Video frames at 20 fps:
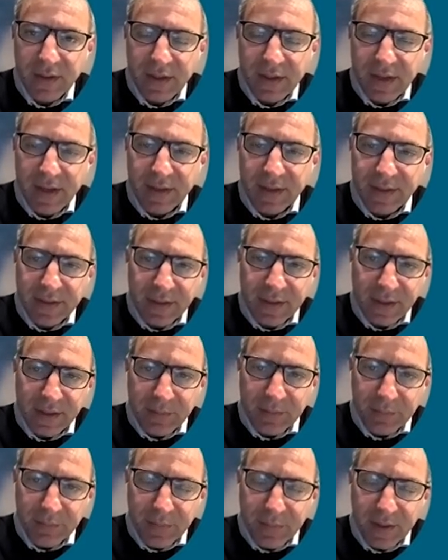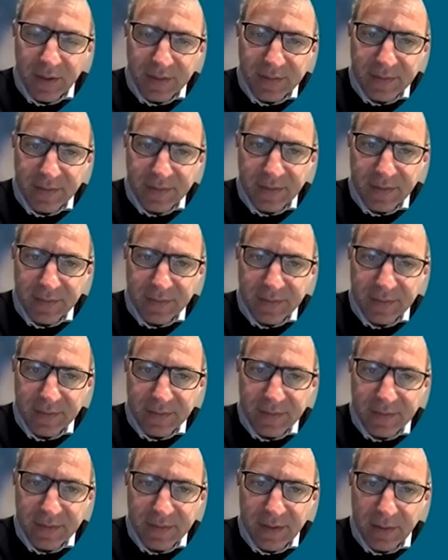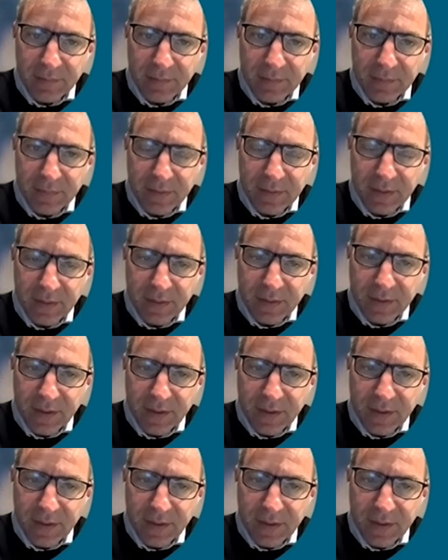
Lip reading: and the impacts some